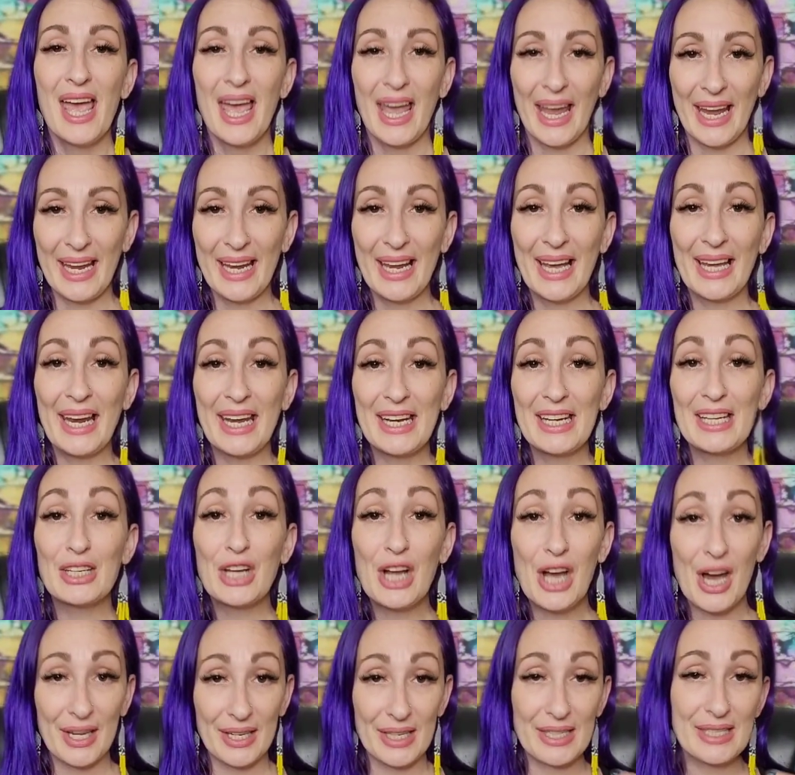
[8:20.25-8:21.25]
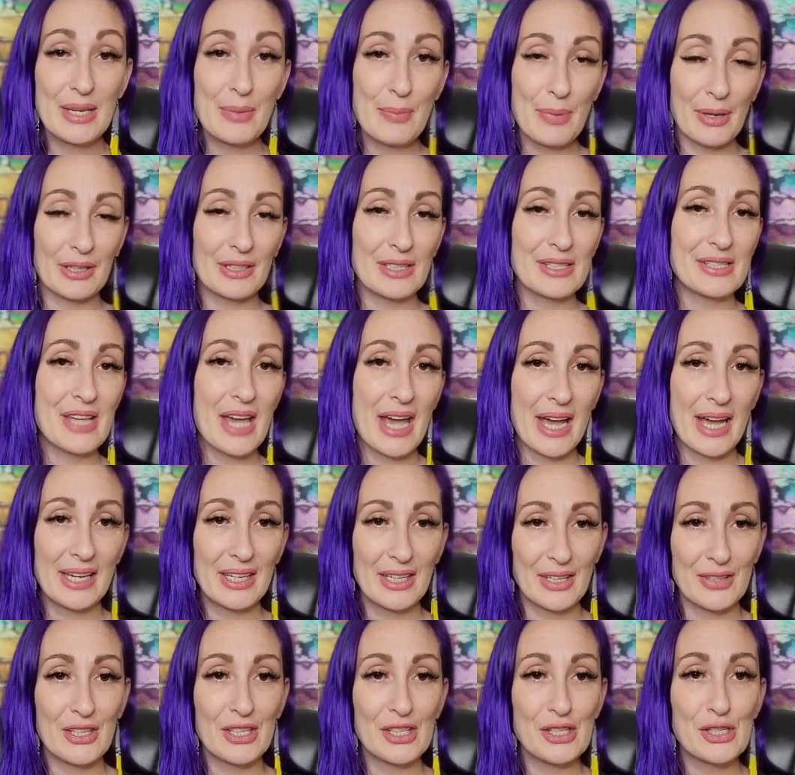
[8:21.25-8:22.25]
and I had cut it to Bella's head
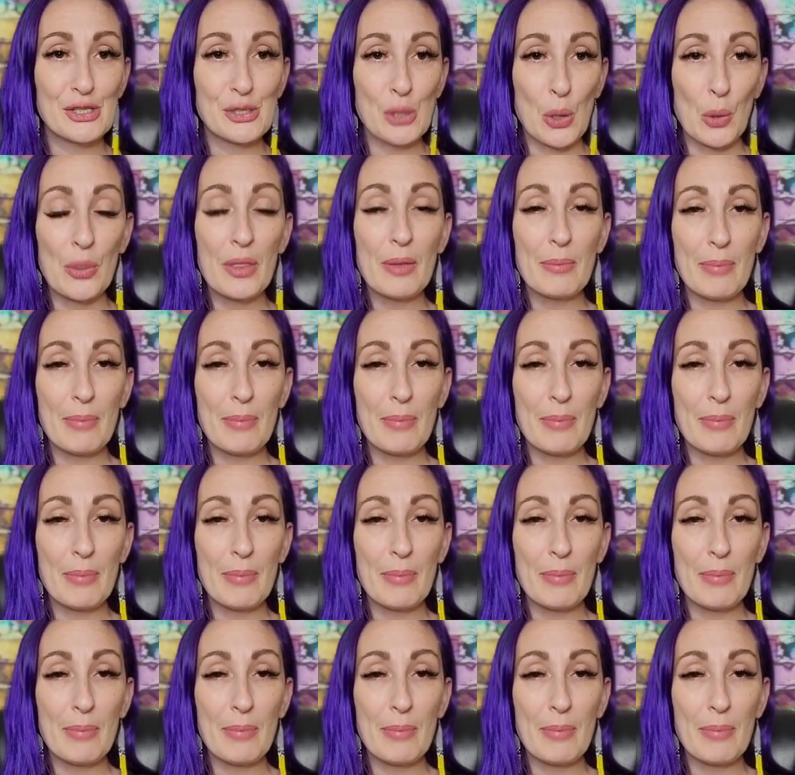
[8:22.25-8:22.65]
and then sewn